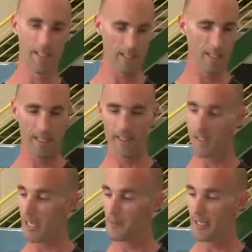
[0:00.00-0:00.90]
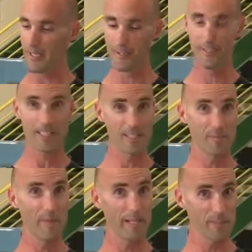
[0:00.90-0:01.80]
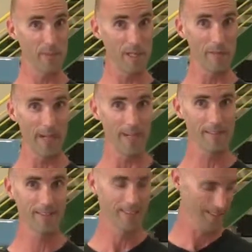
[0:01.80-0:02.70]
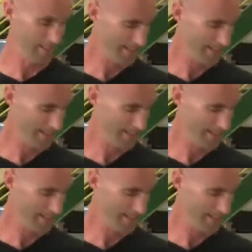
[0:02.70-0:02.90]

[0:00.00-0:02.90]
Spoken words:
and conical objects such as baseball bats,